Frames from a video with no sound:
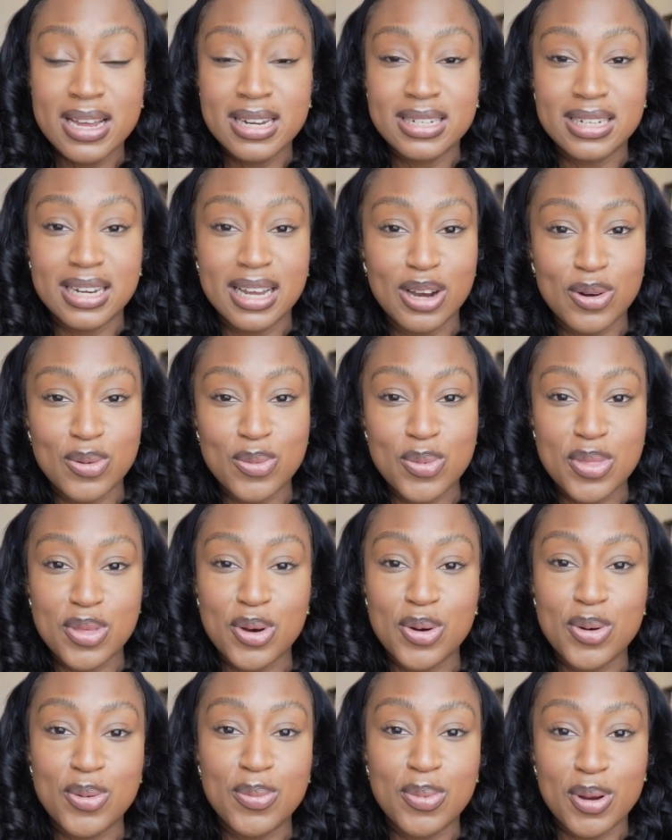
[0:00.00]
to help with the
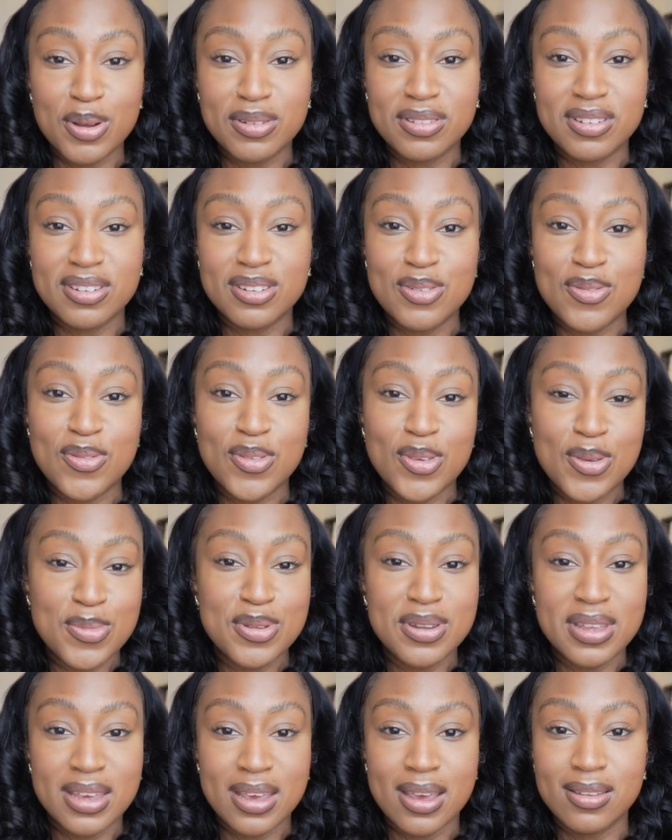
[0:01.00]
whole process of
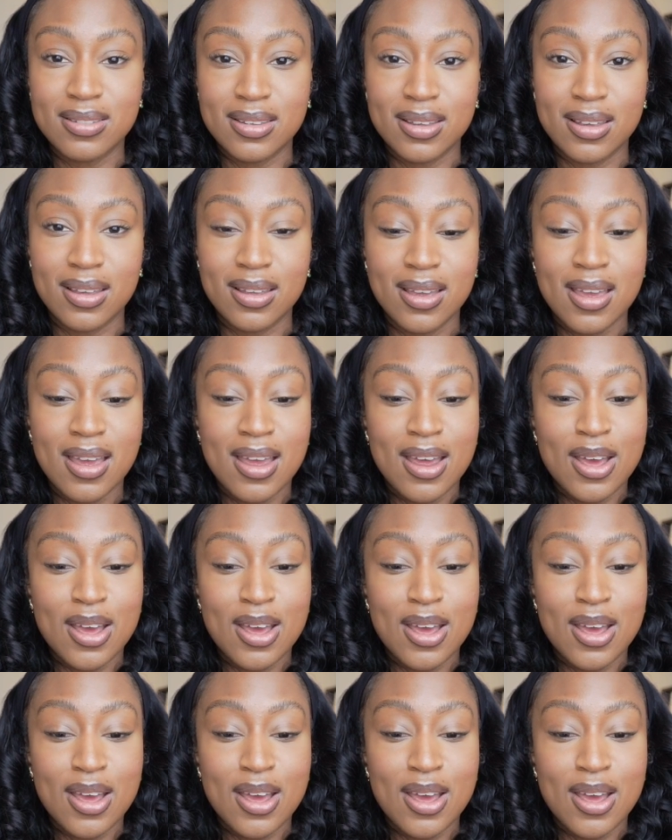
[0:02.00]
communicating